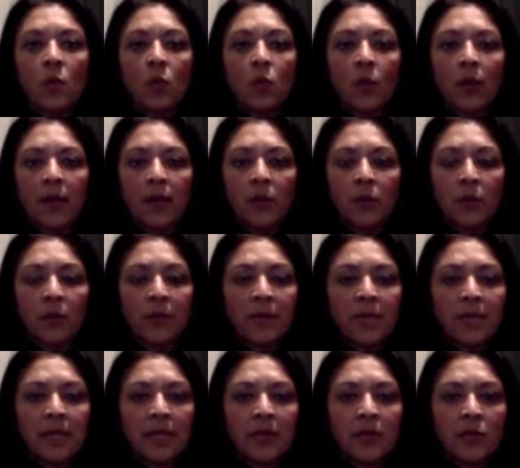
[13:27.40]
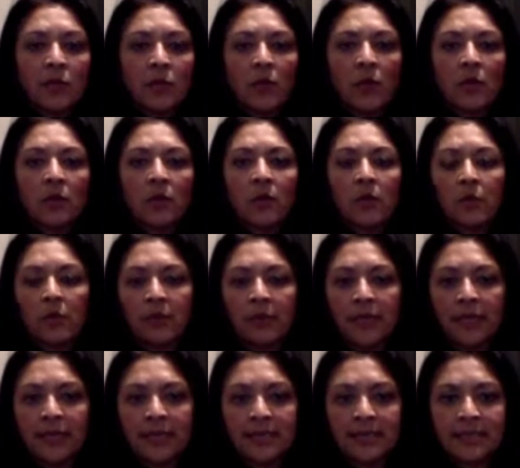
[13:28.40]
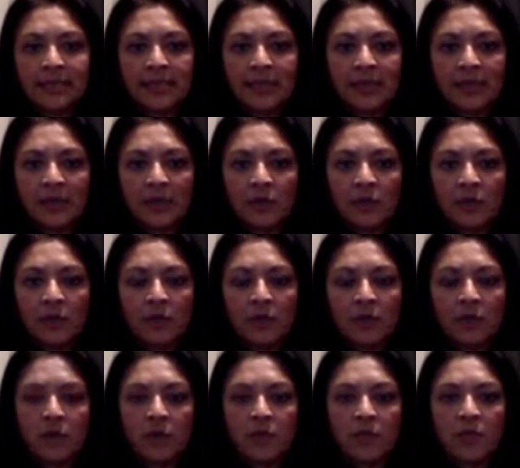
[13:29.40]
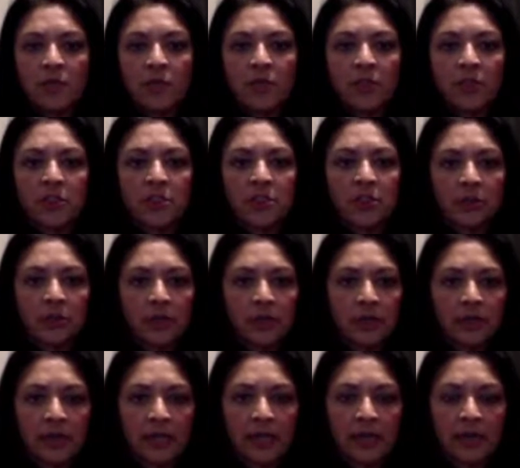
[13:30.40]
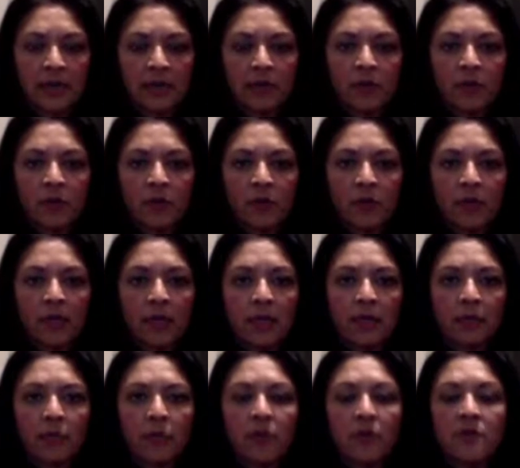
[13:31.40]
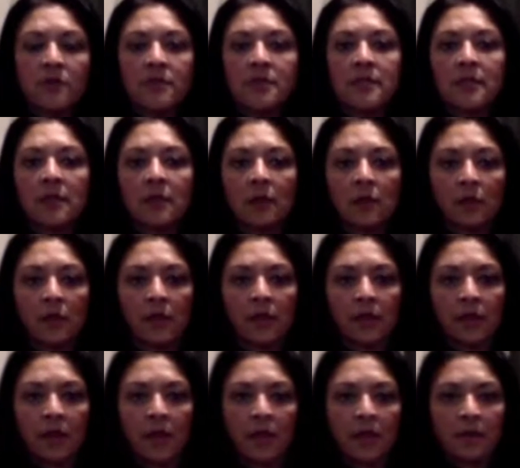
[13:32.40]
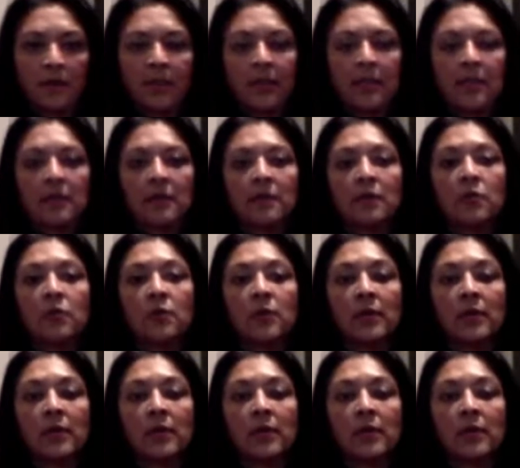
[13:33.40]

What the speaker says: When women can work, when women can stay in the workforce, when your children are cared for, it improves the global economy.